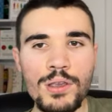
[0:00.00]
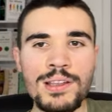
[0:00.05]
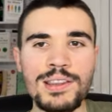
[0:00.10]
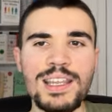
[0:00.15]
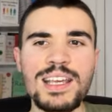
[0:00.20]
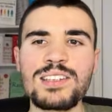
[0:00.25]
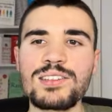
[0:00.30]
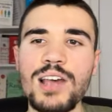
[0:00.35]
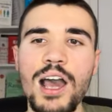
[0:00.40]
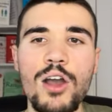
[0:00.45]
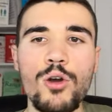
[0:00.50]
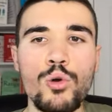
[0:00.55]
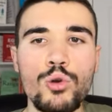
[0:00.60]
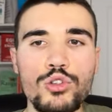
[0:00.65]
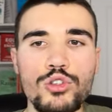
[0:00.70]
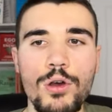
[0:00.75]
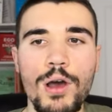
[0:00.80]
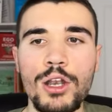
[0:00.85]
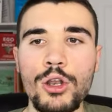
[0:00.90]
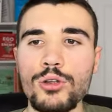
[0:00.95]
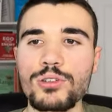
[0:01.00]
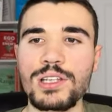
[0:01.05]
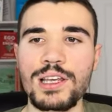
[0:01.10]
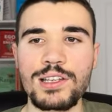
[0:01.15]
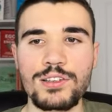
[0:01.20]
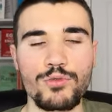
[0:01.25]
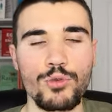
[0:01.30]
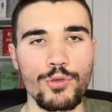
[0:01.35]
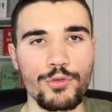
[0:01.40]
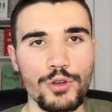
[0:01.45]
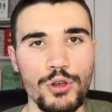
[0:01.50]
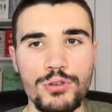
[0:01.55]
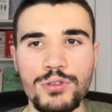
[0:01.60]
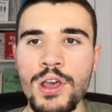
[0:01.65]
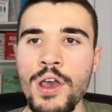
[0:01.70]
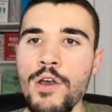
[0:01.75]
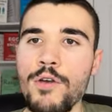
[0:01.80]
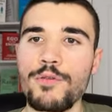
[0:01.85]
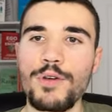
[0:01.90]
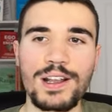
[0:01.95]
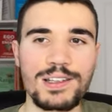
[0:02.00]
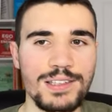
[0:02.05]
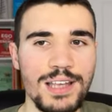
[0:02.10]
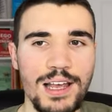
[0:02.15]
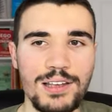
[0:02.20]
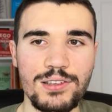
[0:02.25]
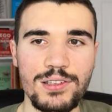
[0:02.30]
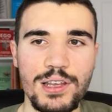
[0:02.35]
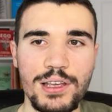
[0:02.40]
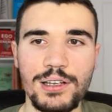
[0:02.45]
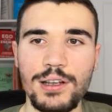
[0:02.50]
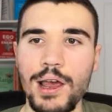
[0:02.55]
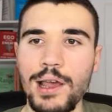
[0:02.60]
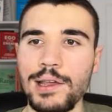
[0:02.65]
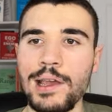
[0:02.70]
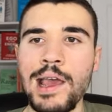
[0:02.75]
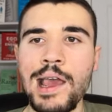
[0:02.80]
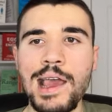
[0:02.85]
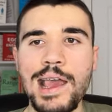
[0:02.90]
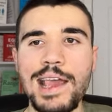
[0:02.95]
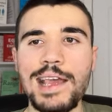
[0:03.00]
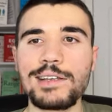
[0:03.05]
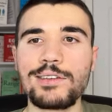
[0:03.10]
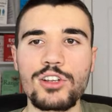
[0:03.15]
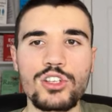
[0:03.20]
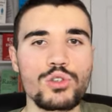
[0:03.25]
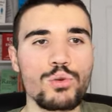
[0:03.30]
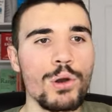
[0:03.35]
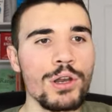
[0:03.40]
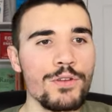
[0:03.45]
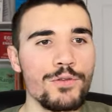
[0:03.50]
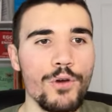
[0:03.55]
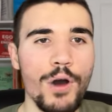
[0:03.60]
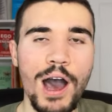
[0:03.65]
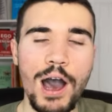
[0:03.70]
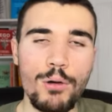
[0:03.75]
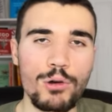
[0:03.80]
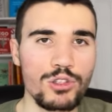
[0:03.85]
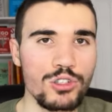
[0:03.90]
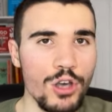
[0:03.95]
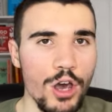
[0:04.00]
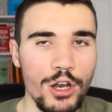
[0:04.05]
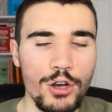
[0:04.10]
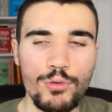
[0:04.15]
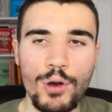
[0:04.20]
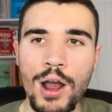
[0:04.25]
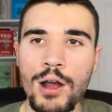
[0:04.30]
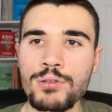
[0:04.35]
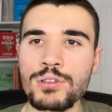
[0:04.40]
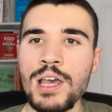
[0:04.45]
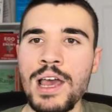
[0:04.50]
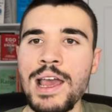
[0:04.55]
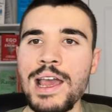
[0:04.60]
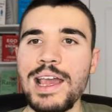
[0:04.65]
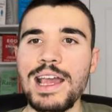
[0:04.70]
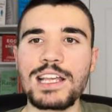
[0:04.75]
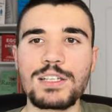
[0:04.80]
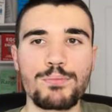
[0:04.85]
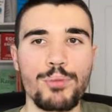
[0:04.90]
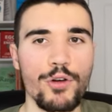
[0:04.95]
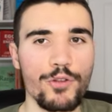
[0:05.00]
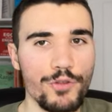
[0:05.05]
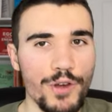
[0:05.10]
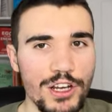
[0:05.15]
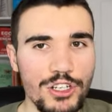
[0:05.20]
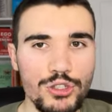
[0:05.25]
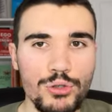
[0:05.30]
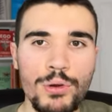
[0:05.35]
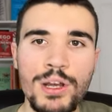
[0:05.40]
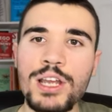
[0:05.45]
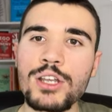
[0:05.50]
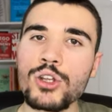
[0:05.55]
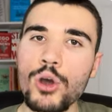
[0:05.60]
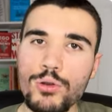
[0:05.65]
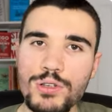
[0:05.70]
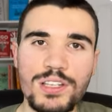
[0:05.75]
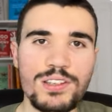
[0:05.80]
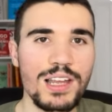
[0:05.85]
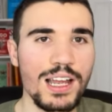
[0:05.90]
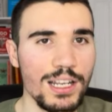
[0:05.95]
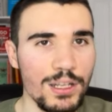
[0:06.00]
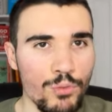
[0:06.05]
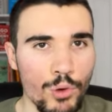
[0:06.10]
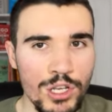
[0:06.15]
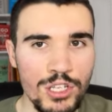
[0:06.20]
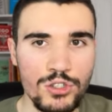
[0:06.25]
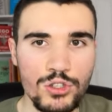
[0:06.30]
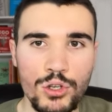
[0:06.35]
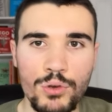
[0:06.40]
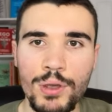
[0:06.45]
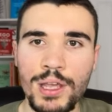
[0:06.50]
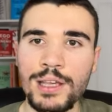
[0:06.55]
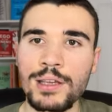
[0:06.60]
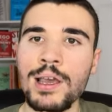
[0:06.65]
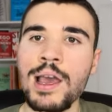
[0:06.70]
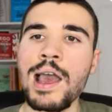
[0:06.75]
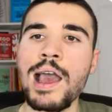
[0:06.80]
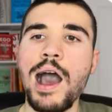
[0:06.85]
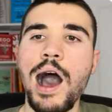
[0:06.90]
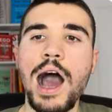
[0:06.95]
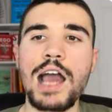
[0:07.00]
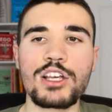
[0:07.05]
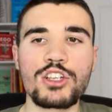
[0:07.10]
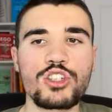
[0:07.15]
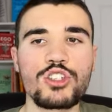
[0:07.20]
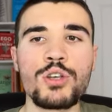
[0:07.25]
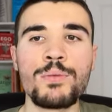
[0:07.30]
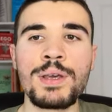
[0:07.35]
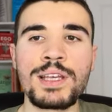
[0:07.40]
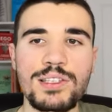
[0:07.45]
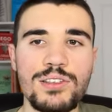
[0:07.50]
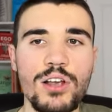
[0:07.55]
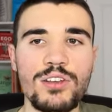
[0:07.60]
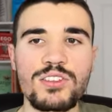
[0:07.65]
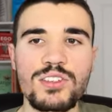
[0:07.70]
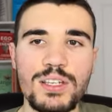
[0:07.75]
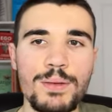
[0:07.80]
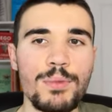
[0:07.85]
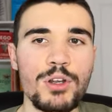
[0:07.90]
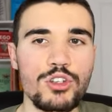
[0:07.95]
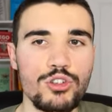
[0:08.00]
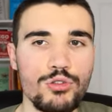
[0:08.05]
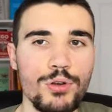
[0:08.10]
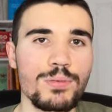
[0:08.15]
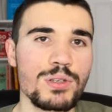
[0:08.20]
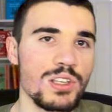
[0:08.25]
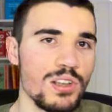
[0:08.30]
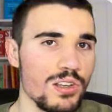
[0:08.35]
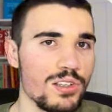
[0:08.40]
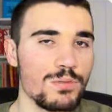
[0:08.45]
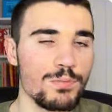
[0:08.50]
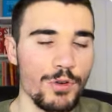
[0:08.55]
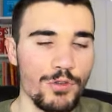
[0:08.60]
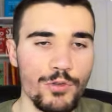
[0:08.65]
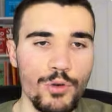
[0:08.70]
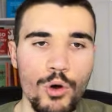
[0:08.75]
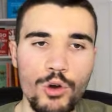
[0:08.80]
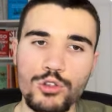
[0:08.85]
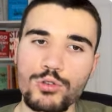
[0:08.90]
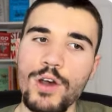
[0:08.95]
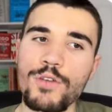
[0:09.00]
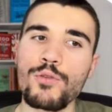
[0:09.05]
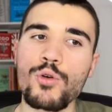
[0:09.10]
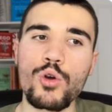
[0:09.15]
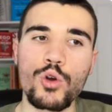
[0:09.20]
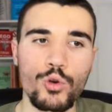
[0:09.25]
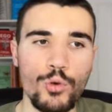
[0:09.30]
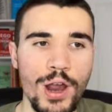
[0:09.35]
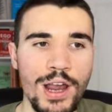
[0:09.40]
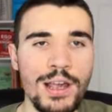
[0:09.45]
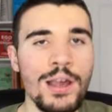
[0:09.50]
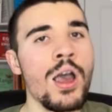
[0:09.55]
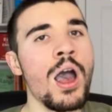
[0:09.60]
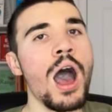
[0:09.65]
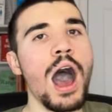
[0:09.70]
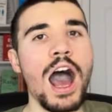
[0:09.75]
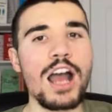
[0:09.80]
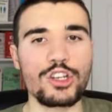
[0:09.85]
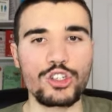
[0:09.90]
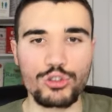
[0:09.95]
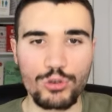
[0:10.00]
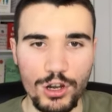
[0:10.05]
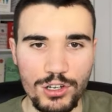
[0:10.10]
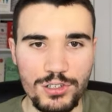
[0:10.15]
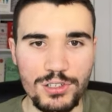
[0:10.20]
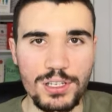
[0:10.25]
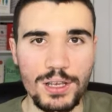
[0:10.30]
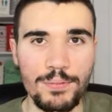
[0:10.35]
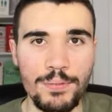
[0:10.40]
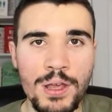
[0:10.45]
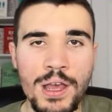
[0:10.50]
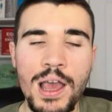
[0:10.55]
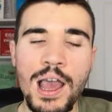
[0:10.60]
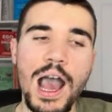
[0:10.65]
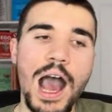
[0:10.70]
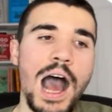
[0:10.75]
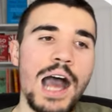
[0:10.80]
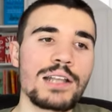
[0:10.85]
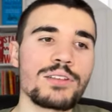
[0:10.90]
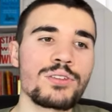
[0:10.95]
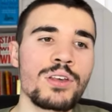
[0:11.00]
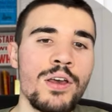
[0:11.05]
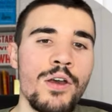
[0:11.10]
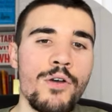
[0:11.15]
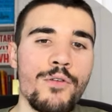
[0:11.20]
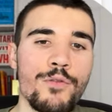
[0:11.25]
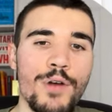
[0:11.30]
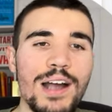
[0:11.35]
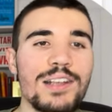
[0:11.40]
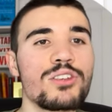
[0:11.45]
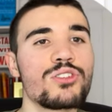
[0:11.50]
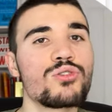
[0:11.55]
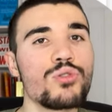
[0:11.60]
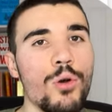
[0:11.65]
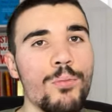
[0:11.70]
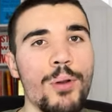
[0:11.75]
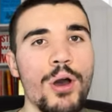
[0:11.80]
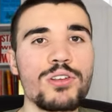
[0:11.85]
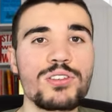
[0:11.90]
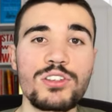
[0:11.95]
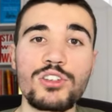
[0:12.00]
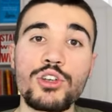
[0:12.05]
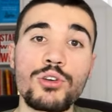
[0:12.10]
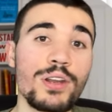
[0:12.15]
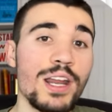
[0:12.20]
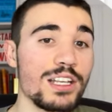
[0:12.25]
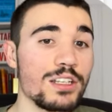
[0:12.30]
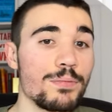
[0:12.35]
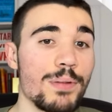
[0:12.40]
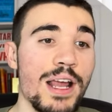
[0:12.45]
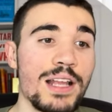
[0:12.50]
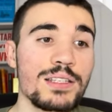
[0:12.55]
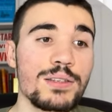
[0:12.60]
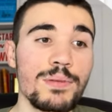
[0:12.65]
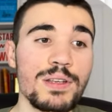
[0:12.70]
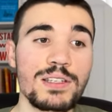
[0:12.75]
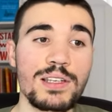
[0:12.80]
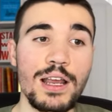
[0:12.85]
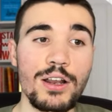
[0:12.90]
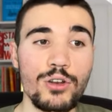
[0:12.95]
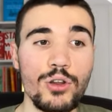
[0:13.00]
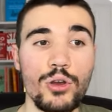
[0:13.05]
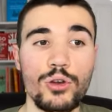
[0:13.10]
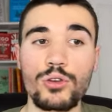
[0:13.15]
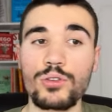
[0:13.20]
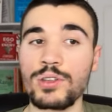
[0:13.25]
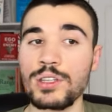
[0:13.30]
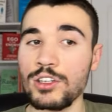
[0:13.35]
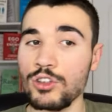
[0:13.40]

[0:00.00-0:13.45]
this guy also, I looked at his reviews, fantastic. Like, he does 24-hour turnarounds, he's professional, he knows exactly what he's doing. I assume he's done similar scripts to this before, so I thought, great, I trust him. And that is the sort of person you can explain to them and say, look,